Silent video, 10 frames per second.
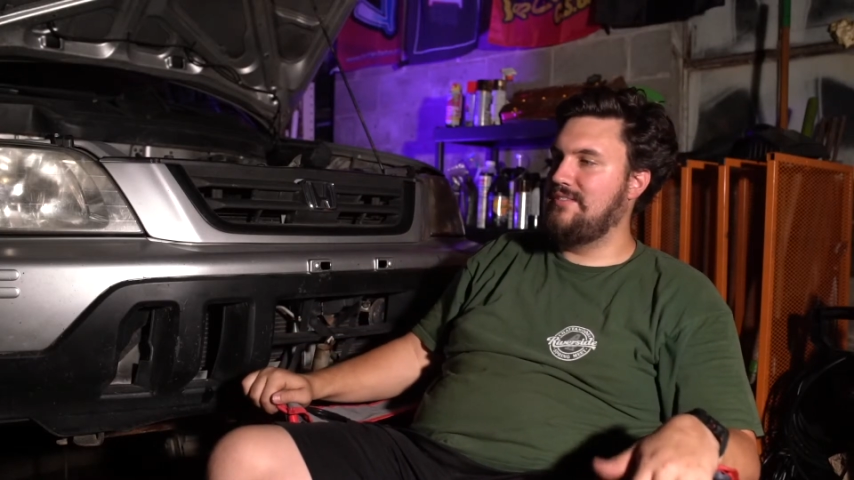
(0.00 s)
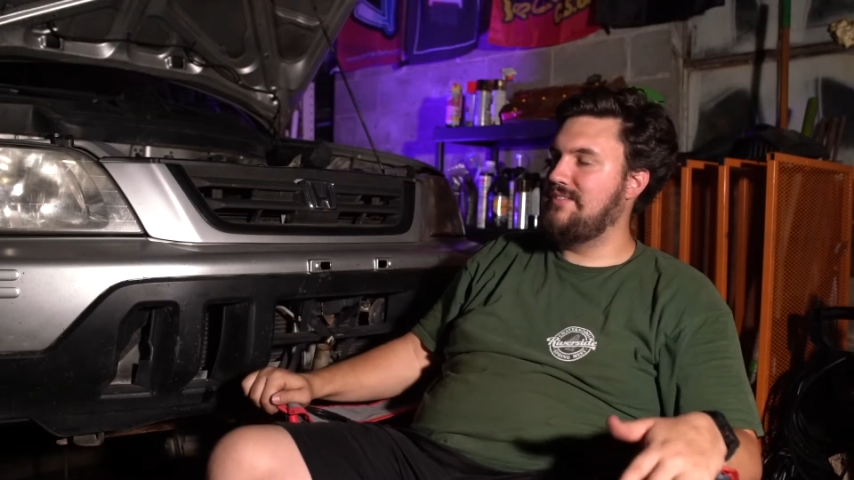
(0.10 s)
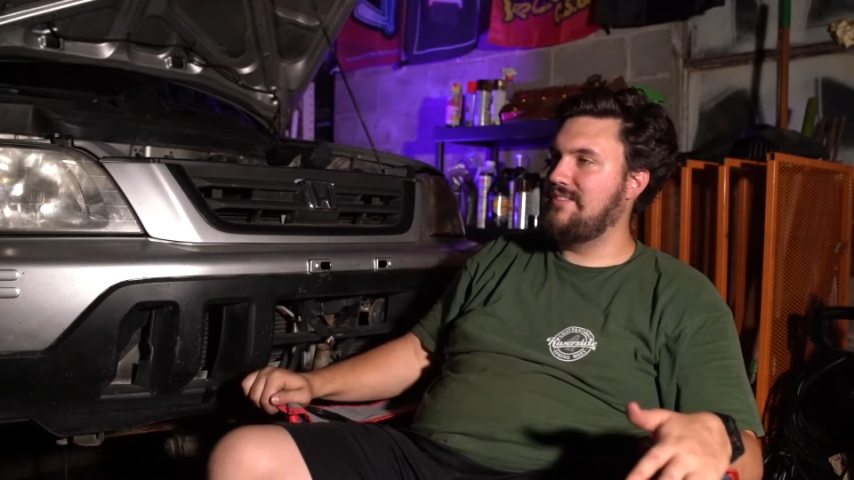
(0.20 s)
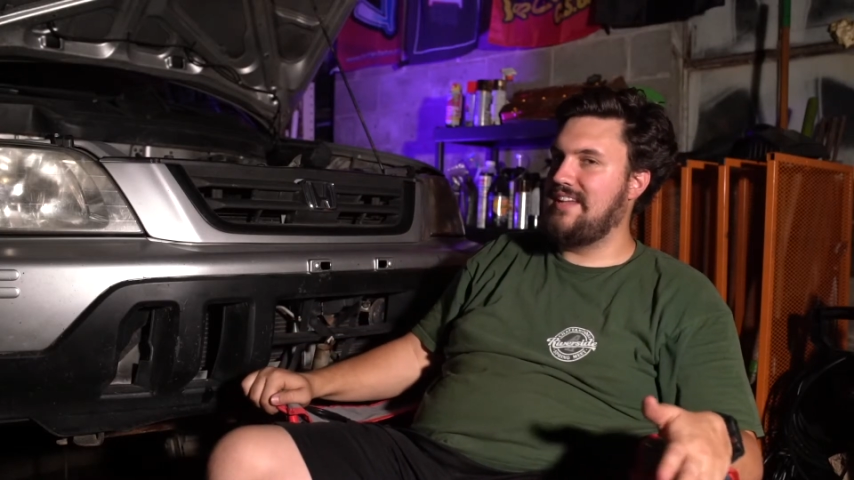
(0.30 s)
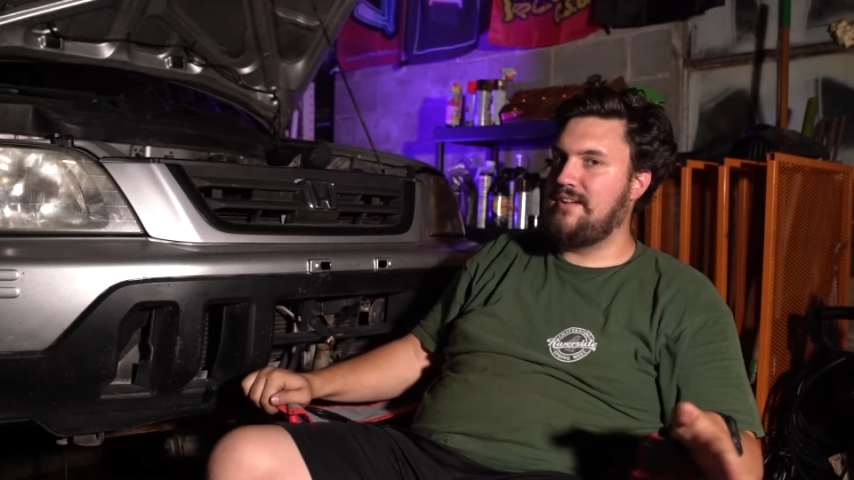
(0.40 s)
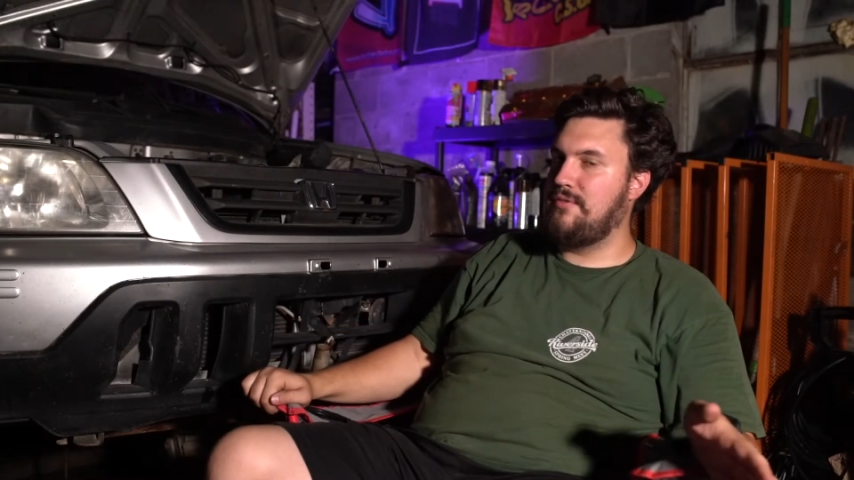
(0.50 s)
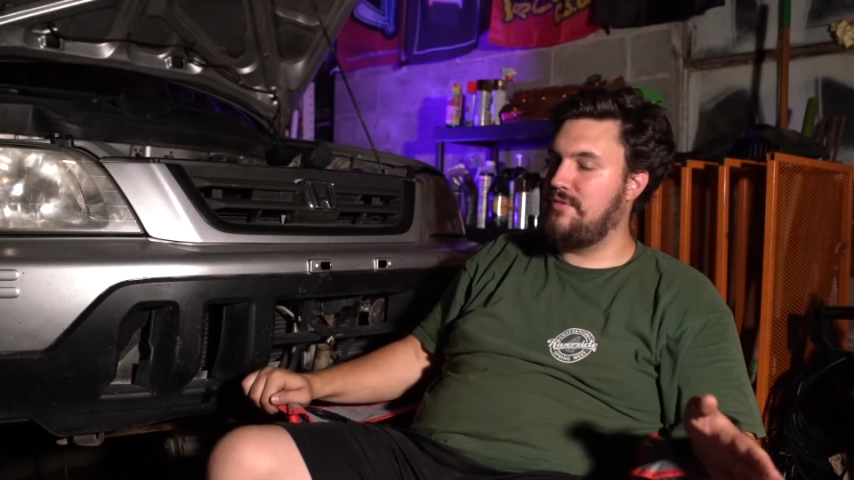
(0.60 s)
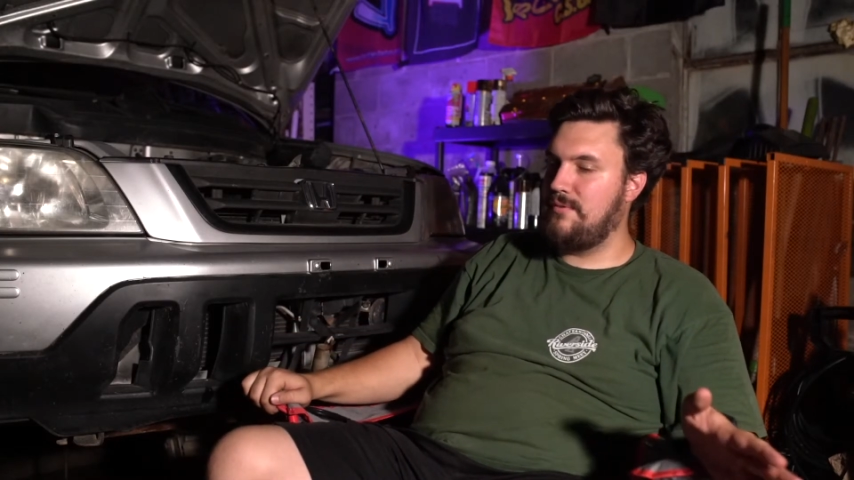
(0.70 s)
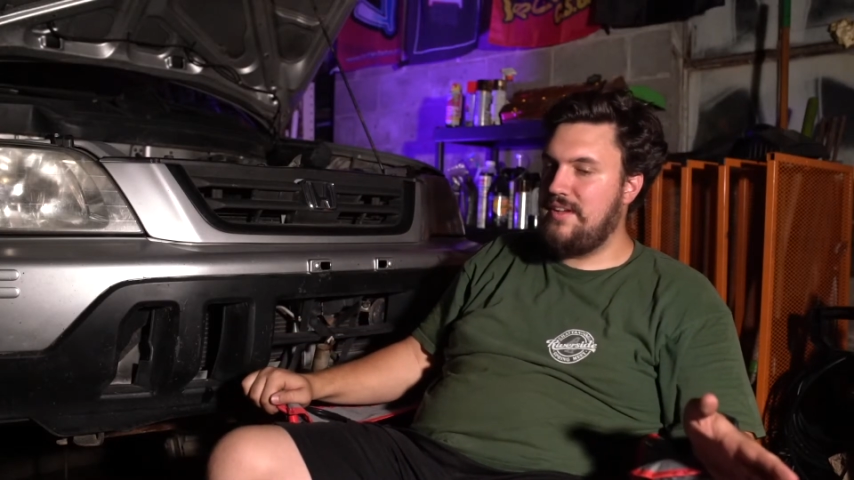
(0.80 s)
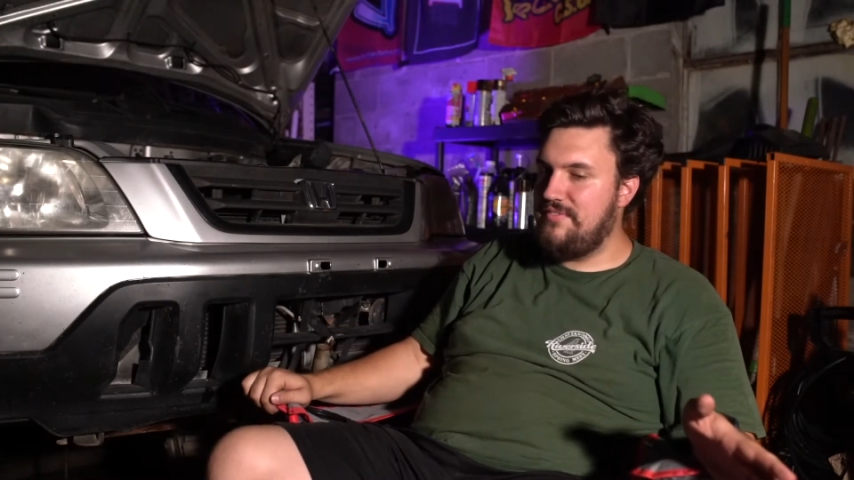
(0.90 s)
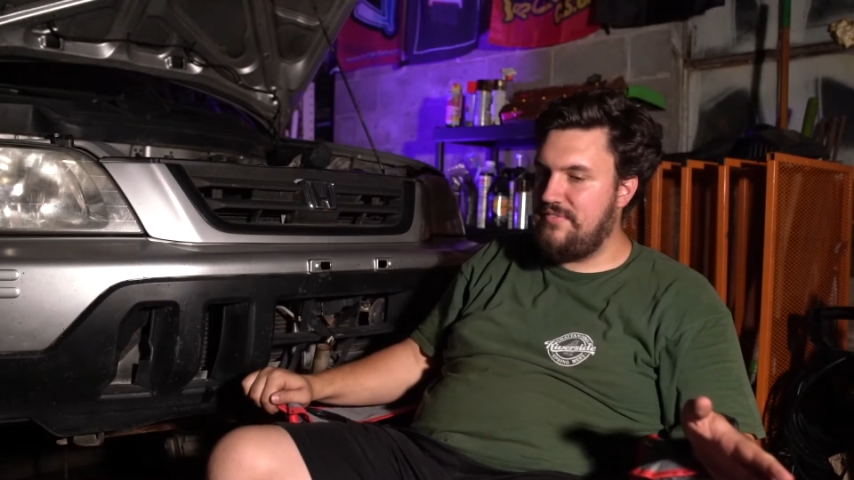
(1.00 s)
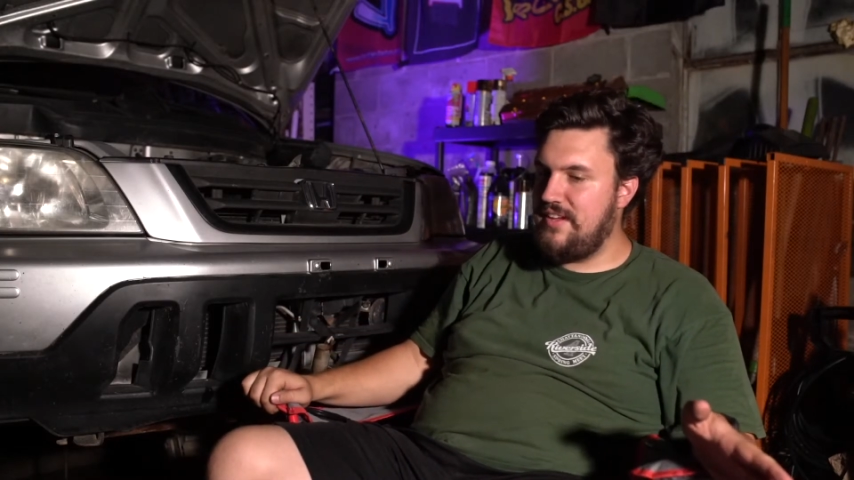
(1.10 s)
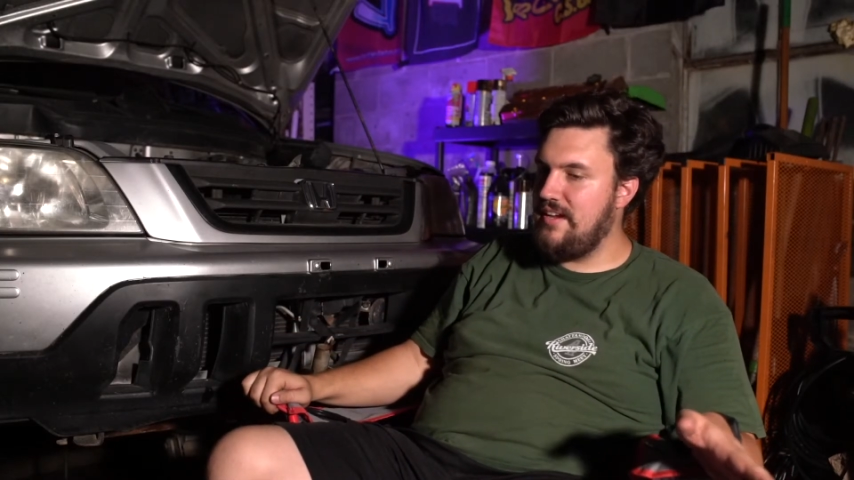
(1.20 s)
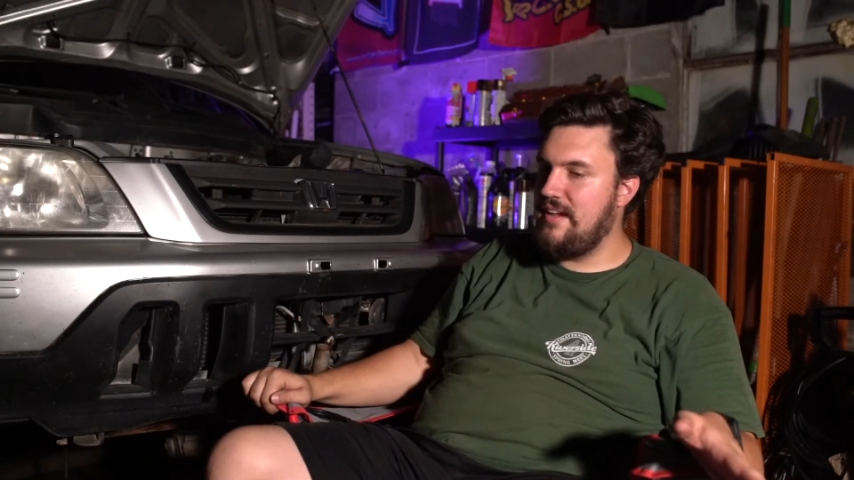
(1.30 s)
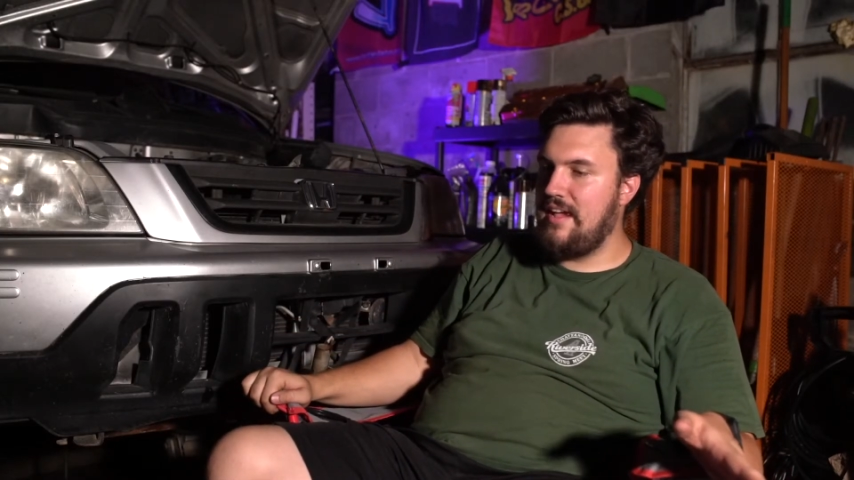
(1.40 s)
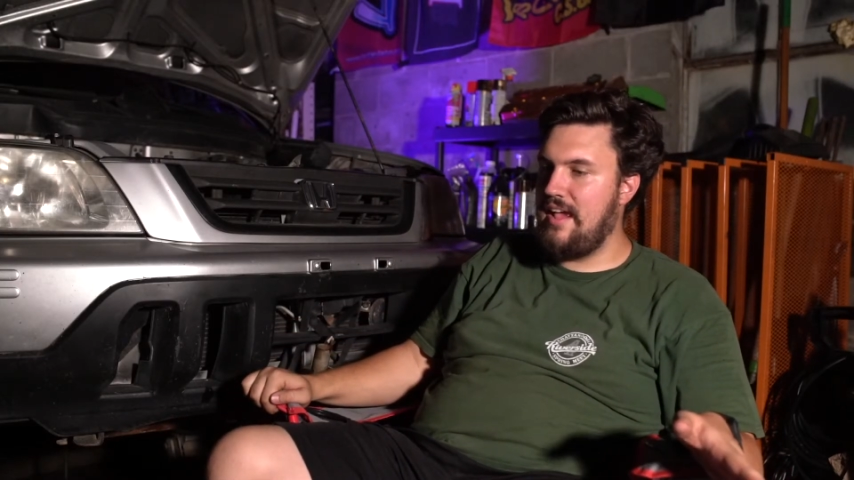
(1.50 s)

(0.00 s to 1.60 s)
It's like 3 feet